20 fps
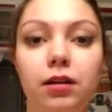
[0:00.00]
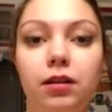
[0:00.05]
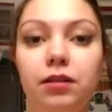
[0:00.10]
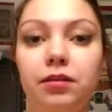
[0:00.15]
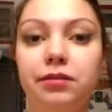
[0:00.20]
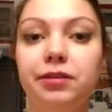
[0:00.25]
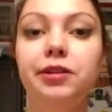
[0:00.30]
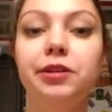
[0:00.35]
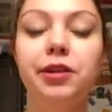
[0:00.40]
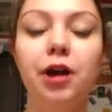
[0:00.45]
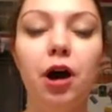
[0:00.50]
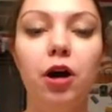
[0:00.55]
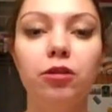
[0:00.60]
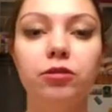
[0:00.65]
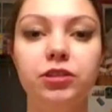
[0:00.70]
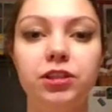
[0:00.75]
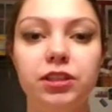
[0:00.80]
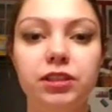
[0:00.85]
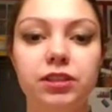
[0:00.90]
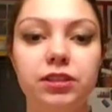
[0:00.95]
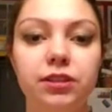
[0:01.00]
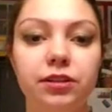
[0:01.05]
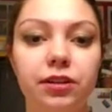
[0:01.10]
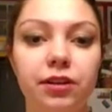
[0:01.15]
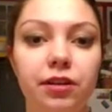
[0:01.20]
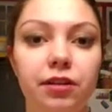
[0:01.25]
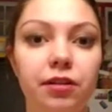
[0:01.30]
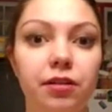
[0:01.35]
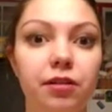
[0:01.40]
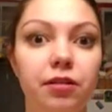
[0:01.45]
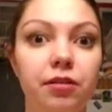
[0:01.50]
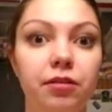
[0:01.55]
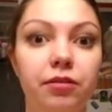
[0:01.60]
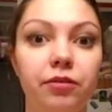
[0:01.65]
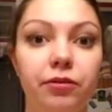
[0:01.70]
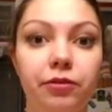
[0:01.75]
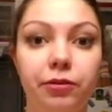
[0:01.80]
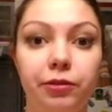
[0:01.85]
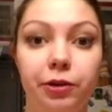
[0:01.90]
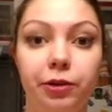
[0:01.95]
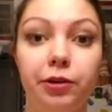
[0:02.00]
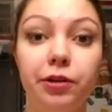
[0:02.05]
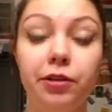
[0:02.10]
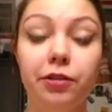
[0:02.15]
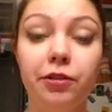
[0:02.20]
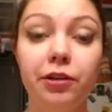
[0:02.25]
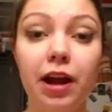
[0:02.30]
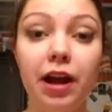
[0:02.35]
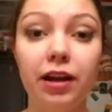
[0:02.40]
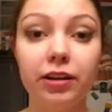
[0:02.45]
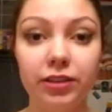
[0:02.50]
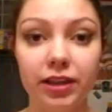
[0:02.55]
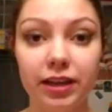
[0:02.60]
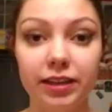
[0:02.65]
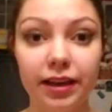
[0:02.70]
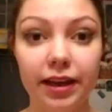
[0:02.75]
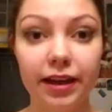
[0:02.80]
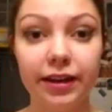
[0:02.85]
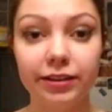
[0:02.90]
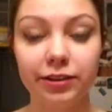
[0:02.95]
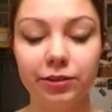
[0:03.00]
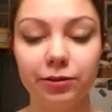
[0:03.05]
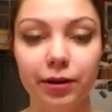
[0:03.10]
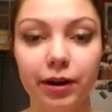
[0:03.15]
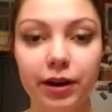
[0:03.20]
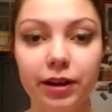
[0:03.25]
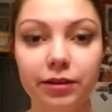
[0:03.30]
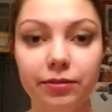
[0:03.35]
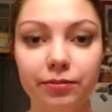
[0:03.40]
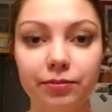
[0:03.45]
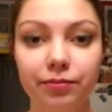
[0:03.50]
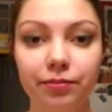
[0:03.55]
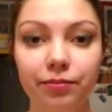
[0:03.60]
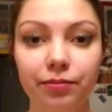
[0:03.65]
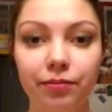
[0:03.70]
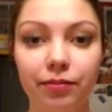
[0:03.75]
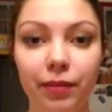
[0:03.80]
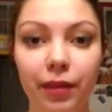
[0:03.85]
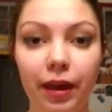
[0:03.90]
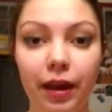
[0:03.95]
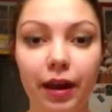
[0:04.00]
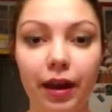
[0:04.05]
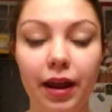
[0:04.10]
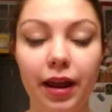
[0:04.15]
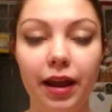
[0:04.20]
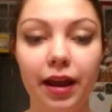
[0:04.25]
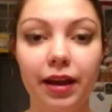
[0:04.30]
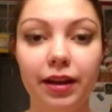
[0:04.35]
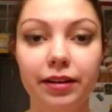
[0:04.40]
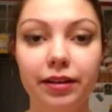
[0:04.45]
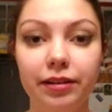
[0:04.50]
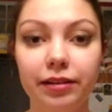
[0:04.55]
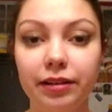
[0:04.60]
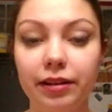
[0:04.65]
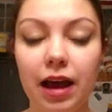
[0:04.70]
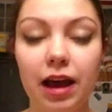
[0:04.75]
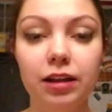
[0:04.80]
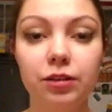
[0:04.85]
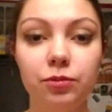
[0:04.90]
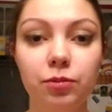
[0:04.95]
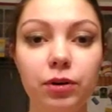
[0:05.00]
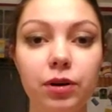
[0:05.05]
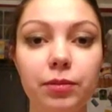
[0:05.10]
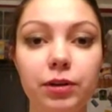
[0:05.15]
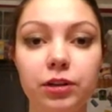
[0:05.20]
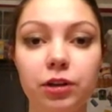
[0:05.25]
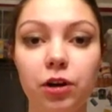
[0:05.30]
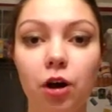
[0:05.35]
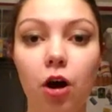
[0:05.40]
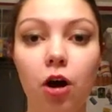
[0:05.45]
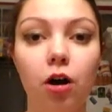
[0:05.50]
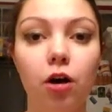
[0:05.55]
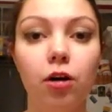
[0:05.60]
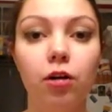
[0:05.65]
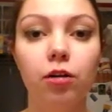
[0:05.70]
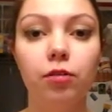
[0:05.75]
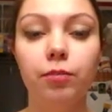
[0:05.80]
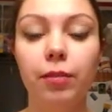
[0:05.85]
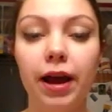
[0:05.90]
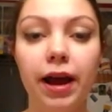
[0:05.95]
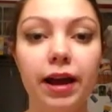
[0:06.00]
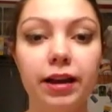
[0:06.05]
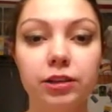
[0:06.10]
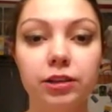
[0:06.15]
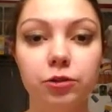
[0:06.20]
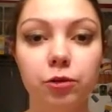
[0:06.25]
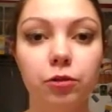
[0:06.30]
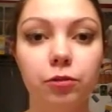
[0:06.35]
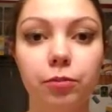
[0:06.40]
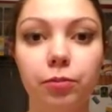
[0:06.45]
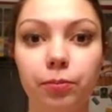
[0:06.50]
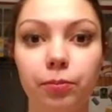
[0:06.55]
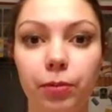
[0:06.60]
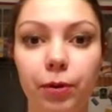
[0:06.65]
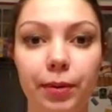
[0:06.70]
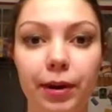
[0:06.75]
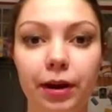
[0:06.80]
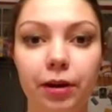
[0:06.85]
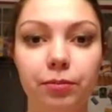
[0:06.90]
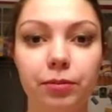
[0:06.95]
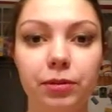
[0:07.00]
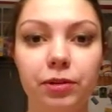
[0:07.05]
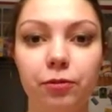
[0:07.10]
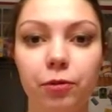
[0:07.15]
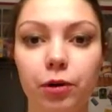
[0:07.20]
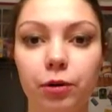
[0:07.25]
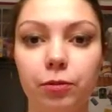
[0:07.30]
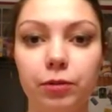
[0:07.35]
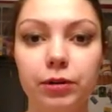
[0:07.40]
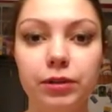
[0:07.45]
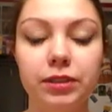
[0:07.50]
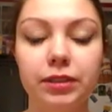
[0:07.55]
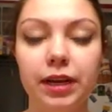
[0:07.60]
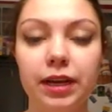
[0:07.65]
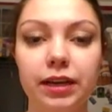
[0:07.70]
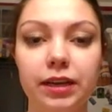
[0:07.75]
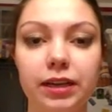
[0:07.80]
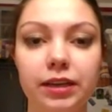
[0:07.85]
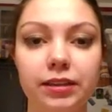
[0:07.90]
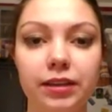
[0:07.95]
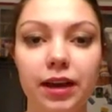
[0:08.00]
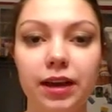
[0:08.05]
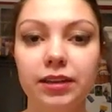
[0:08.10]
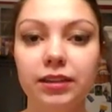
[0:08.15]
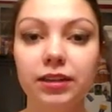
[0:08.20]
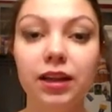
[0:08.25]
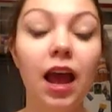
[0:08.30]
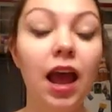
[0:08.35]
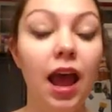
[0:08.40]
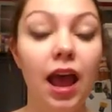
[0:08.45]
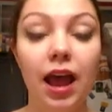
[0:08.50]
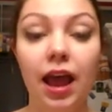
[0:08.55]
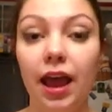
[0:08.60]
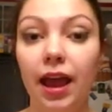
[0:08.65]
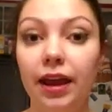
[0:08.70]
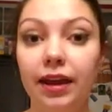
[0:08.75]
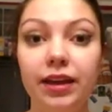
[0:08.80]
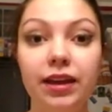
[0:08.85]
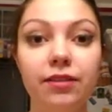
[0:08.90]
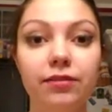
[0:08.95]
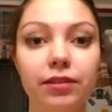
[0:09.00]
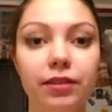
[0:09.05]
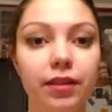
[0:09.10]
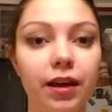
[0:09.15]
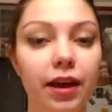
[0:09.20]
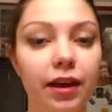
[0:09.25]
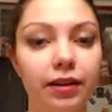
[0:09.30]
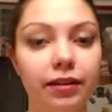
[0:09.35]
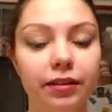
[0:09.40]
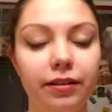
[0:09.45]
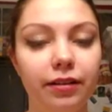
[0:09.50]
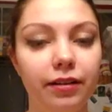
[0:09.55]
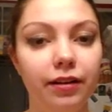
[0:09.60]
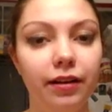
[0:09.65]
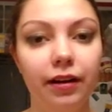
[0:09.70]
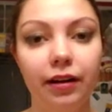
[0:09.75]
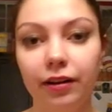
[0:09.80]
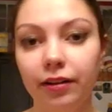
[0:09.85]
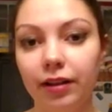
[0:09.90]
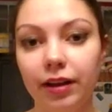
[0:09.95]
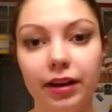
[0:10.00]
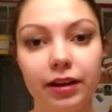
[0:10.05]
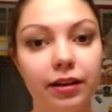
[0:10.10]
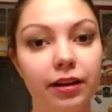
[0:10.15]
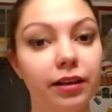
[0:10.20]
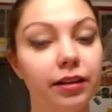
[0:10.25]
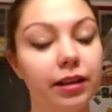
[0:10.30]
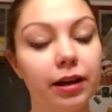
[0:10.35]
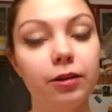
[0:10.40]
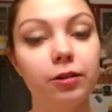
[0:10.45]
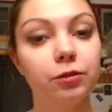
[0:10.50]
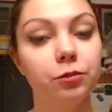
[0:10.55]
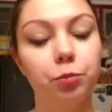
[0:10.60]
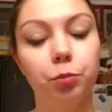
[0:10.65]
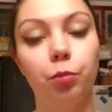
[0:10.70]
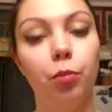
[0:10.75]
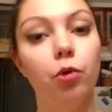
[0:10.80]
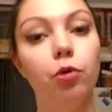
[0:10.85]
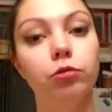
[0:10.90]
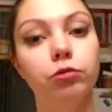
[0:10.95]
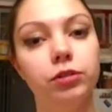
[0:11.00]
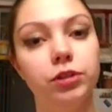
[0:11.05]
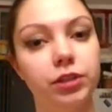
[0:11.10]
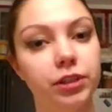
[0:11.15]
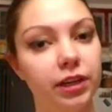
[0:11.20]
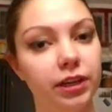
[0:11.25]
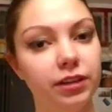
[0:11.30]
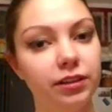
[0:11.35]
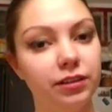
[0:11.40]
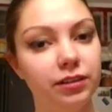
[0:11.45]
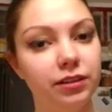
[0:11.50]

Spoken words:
just you're going to learn how to take tests right. And that's pretty much all my high school prepared me for, was taking tests. And even then, like, that was bullshit.